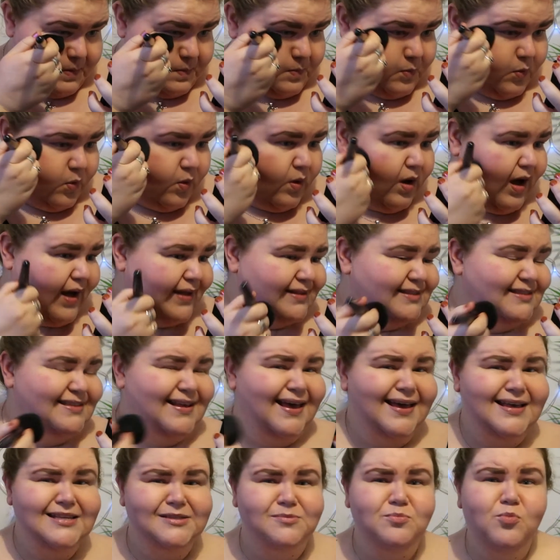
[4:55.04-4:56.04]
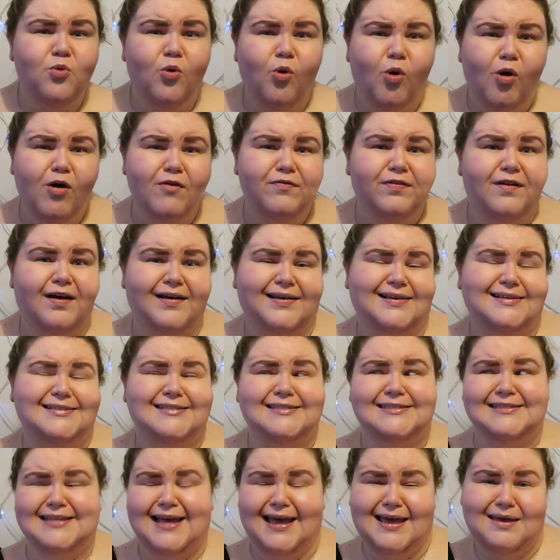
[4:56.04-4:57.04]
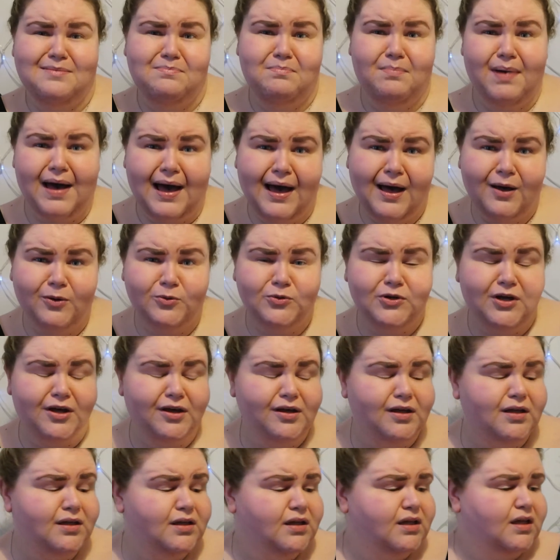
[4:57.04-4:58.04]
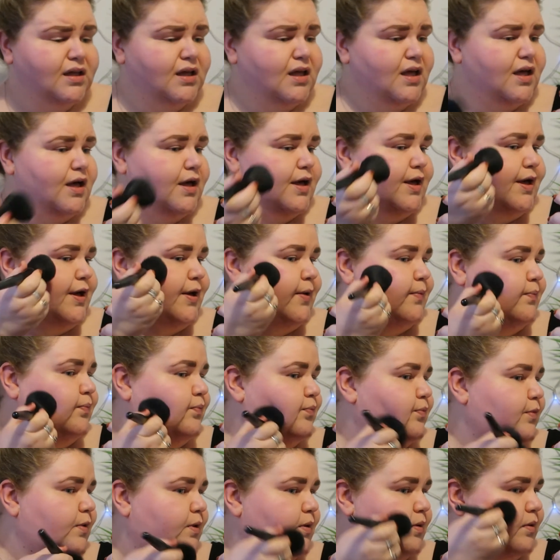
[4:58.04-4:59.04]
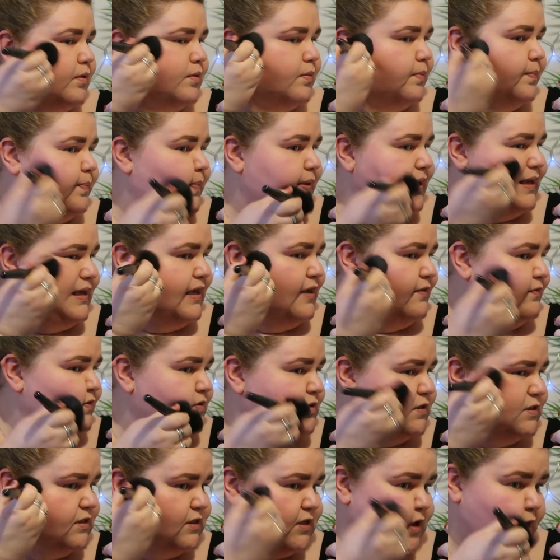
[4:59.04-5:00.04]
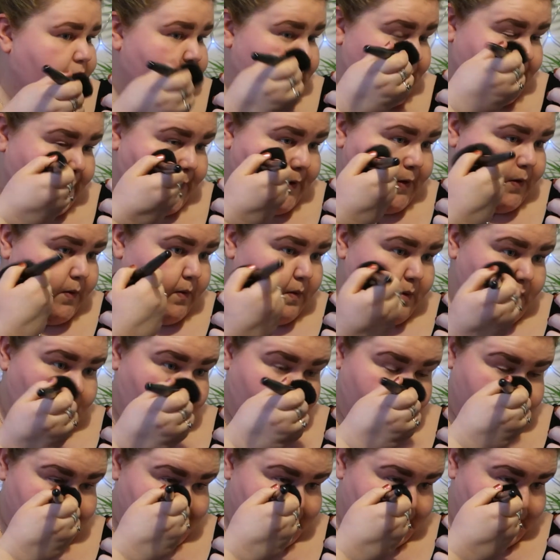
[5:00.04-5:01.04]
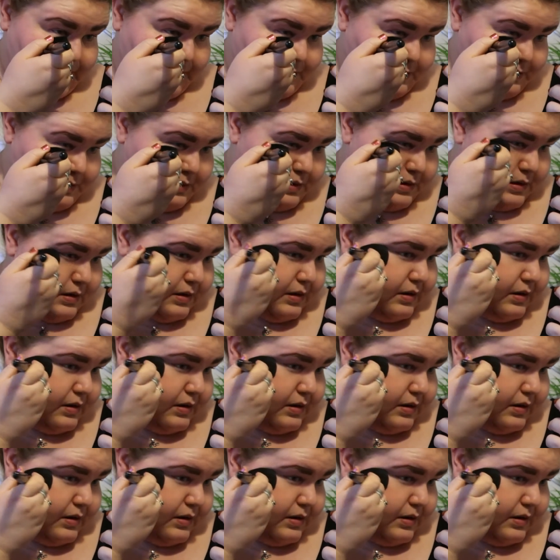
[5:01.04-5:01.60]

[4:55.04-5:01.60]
more, I'd say it's more of like a setting powder. But even so, I mean,